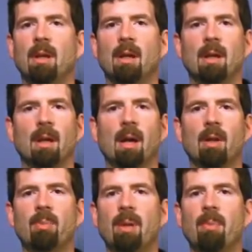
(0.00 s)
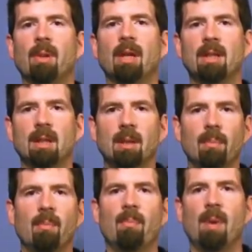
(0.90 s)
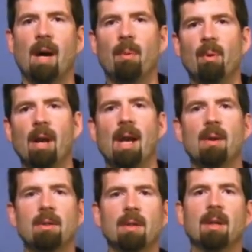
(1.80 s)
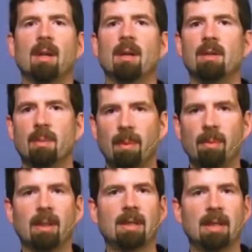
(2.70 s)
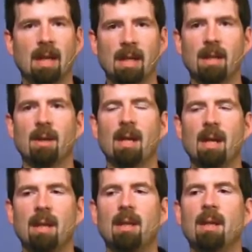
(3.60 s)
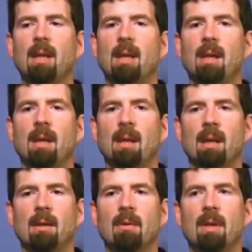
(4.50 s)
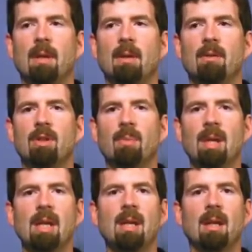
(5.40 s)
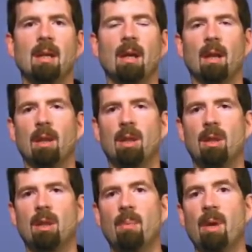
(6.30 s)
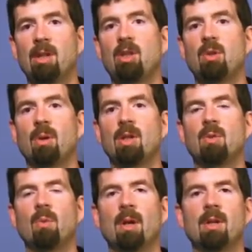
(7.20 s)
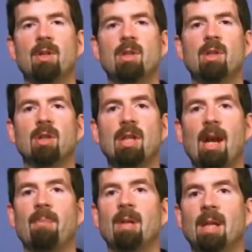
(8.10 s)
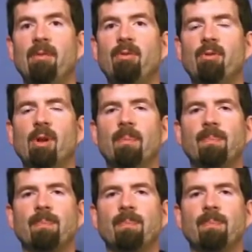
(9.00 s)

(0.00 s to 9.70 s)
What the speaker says: Other people like to bob around. Some people like to nod their head. To me, the best choice was to tap the left foot